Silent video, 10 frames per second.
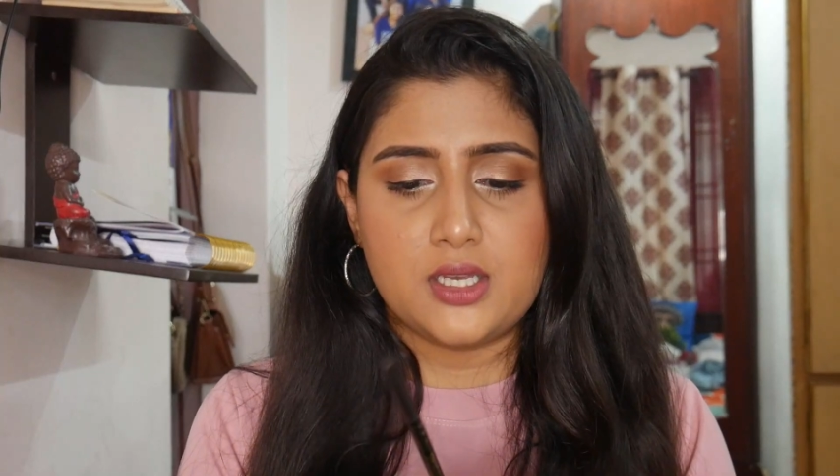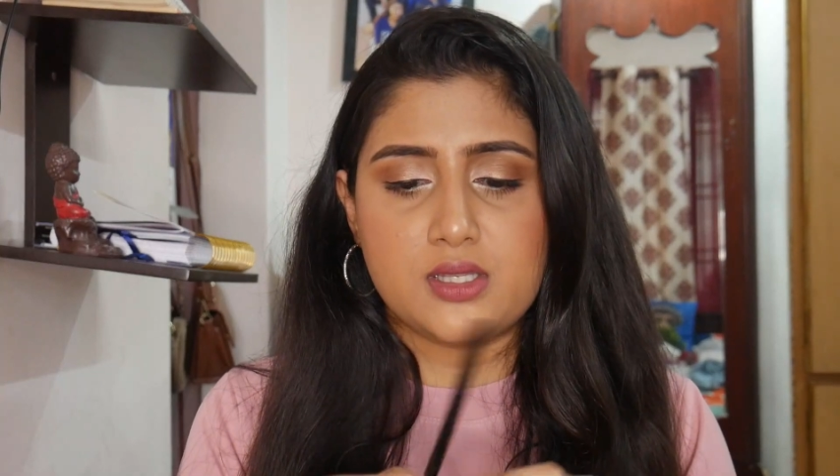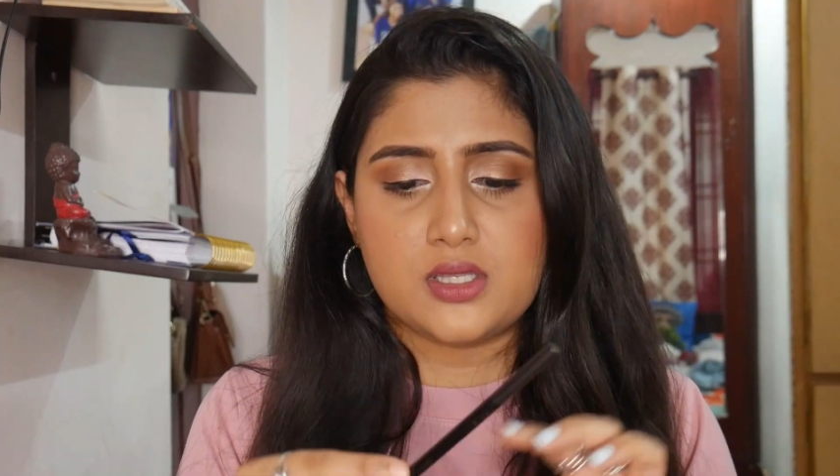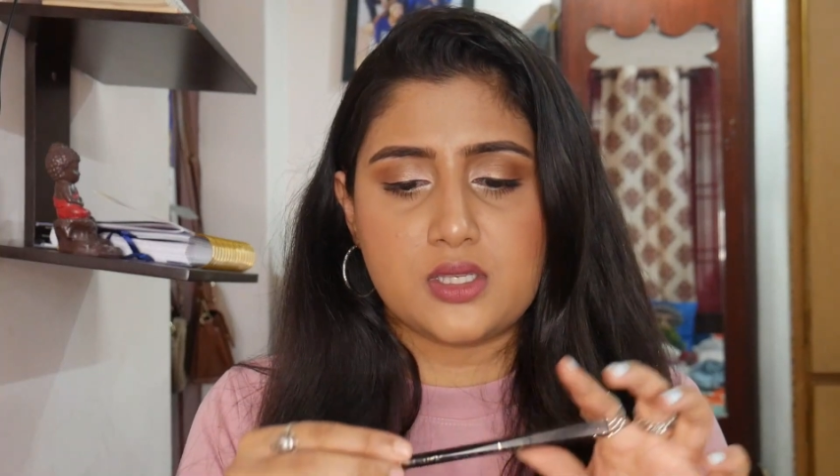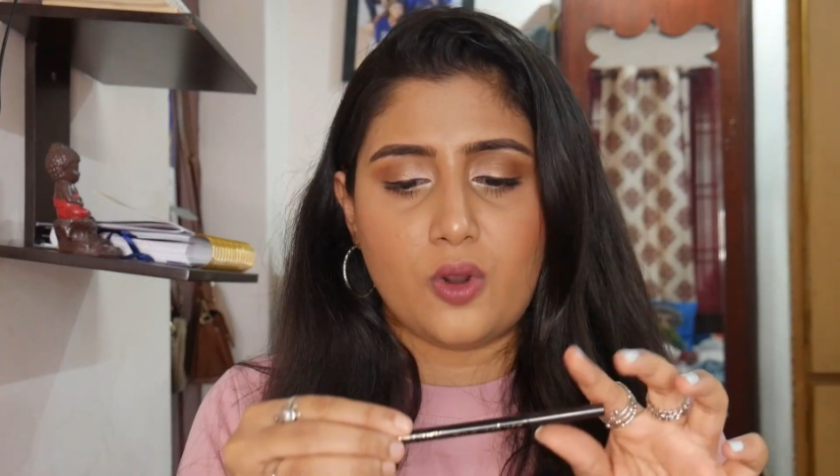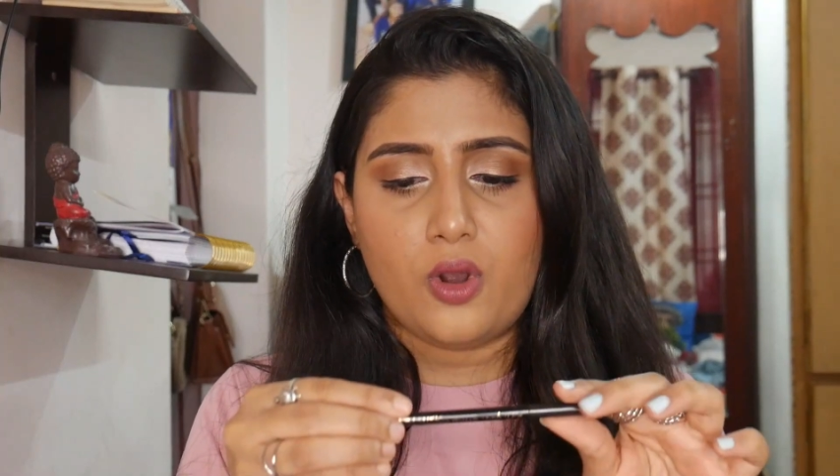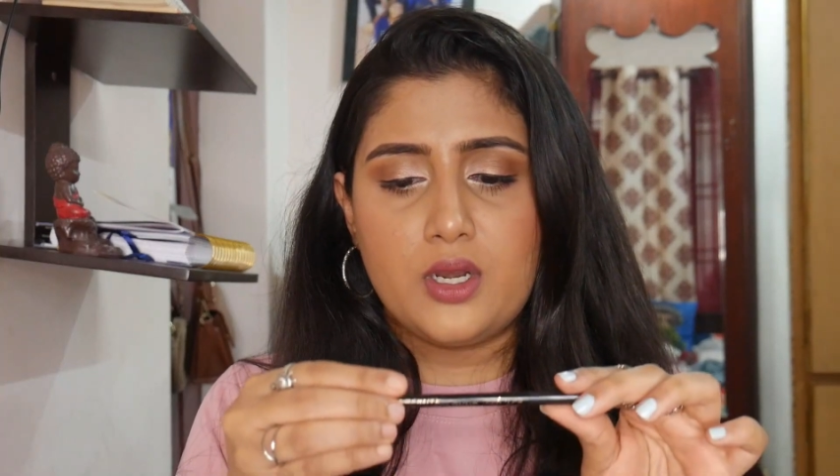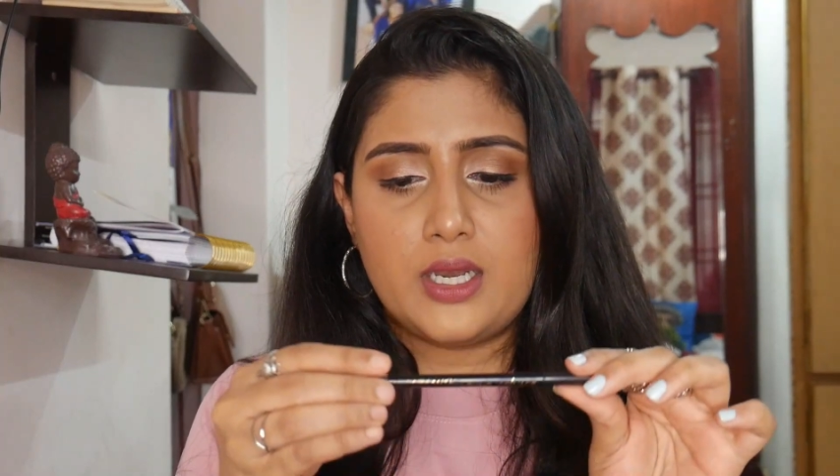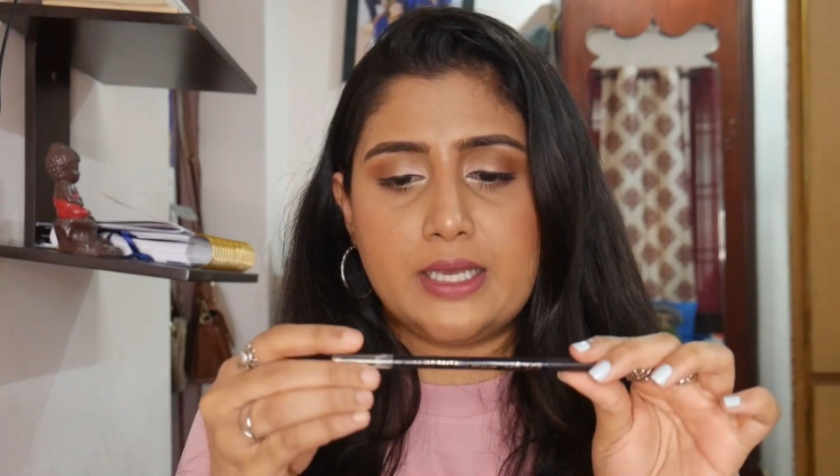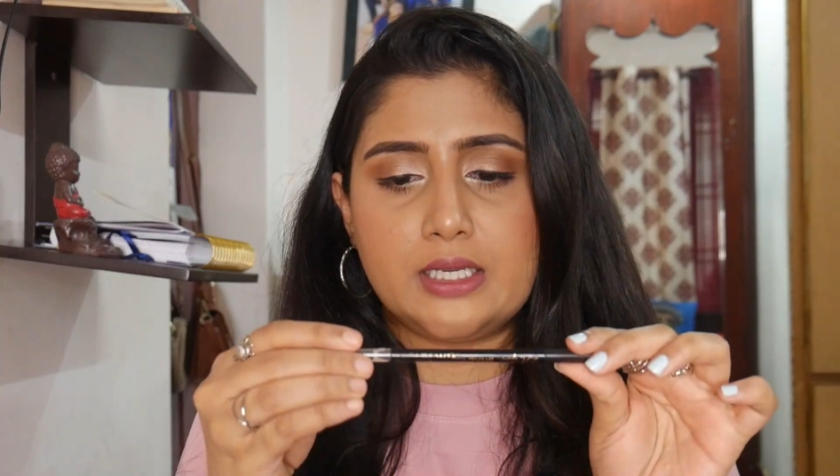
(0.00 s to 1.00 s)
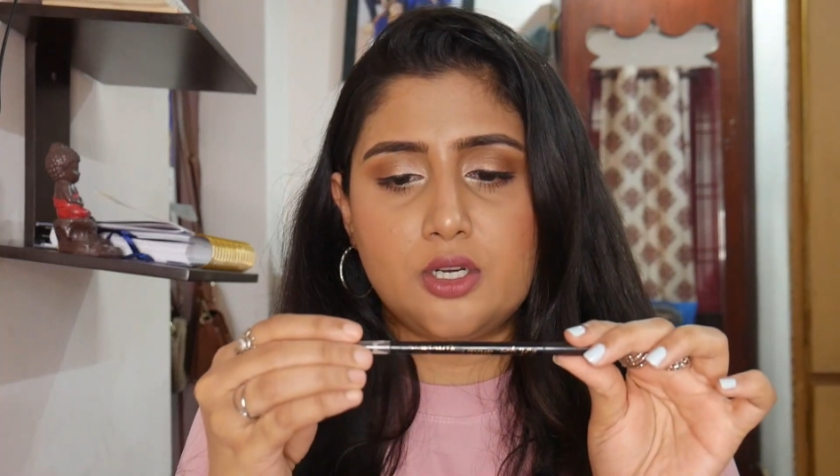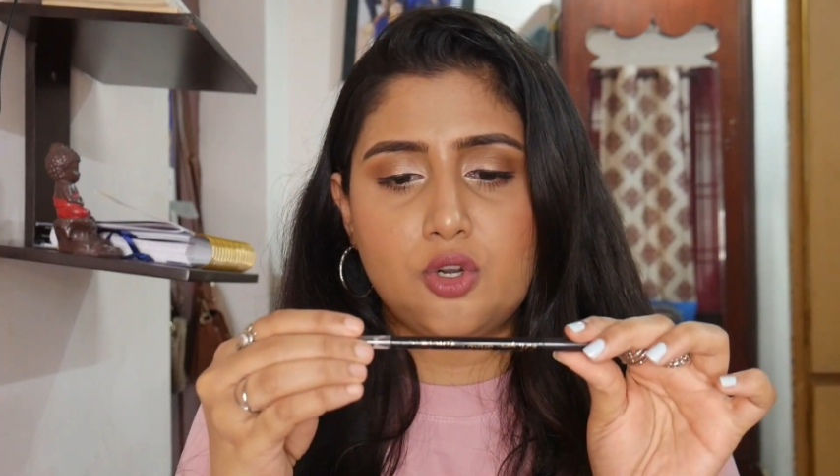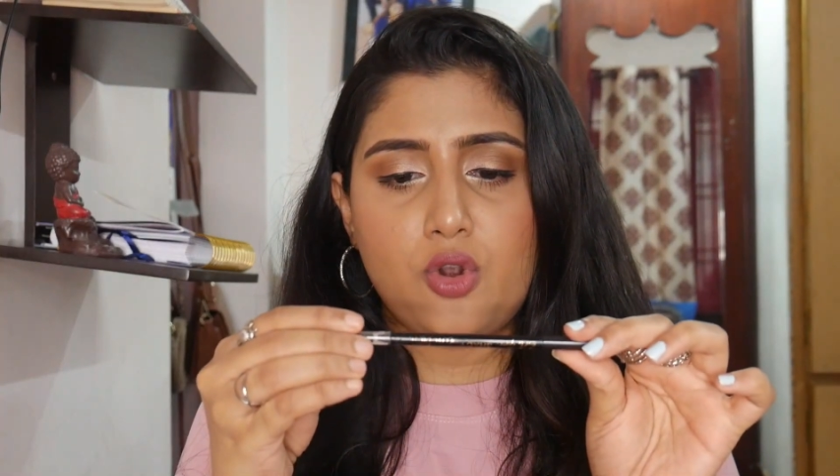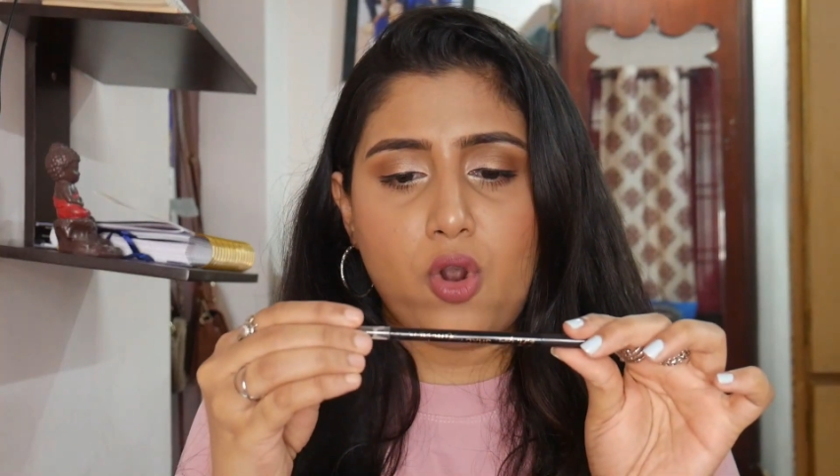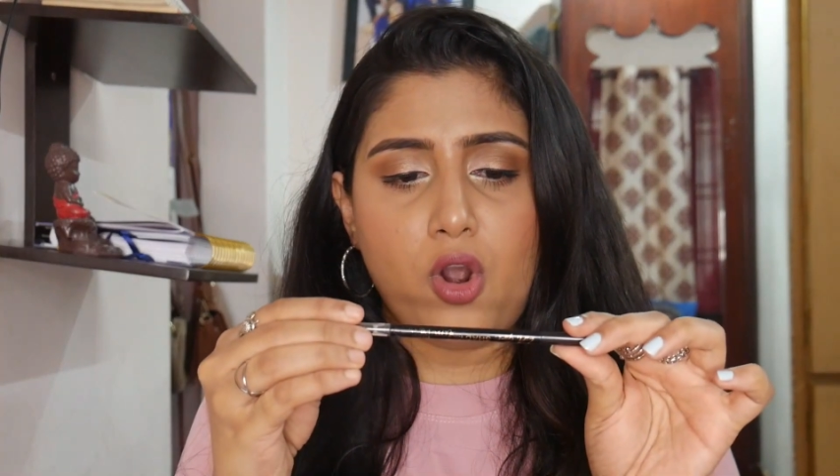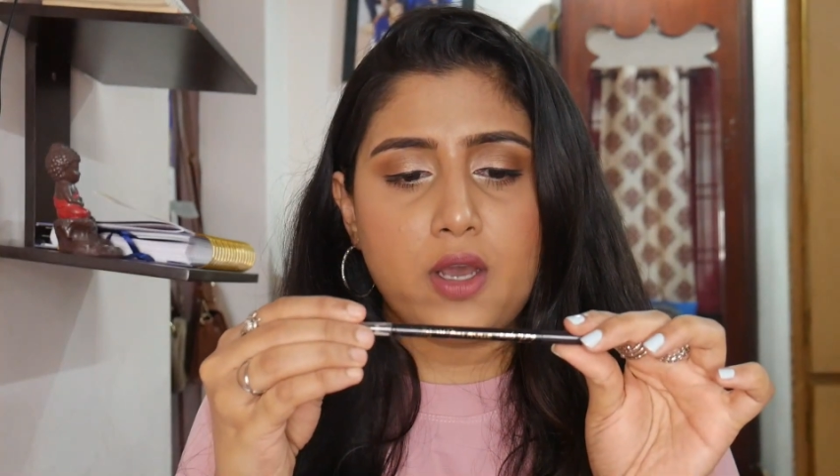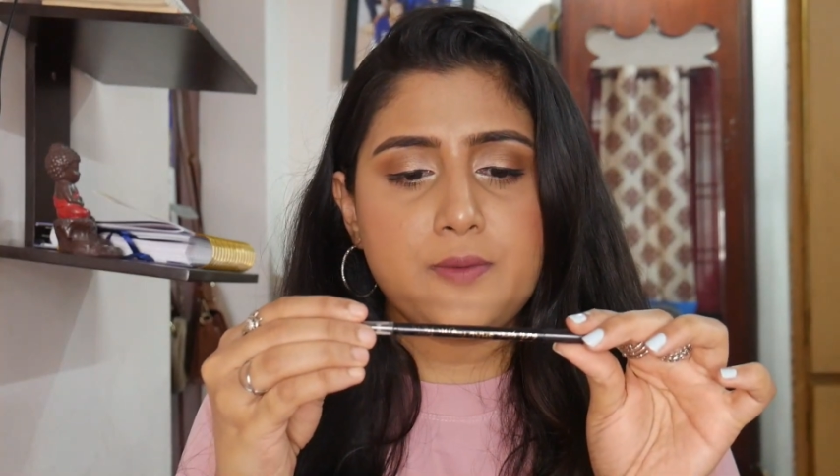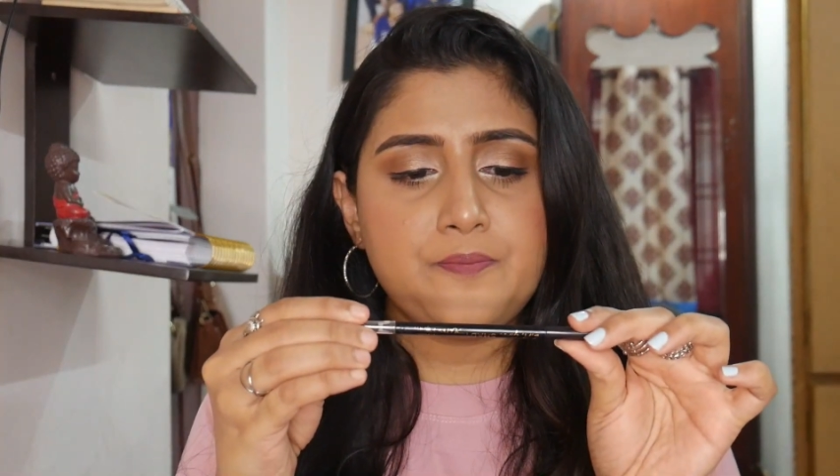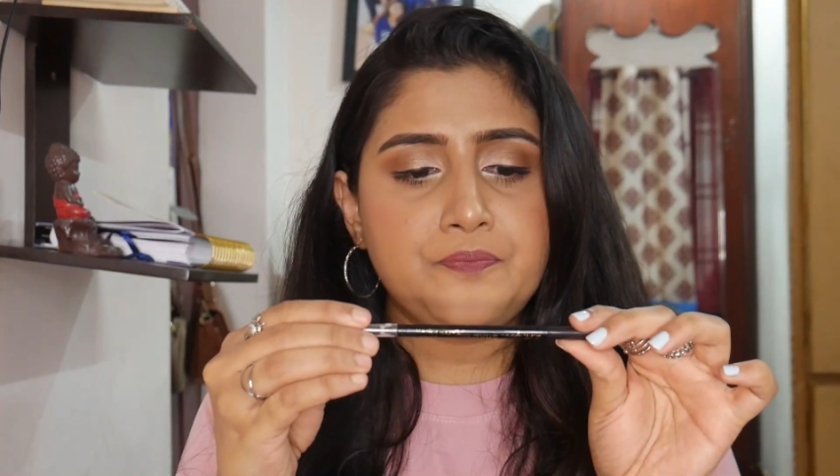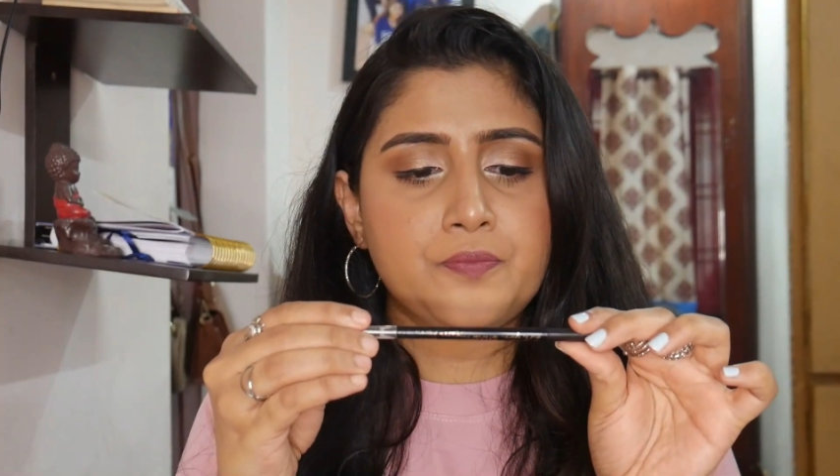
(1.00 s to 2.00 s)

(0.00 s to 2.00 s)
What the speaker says: it's all like gone.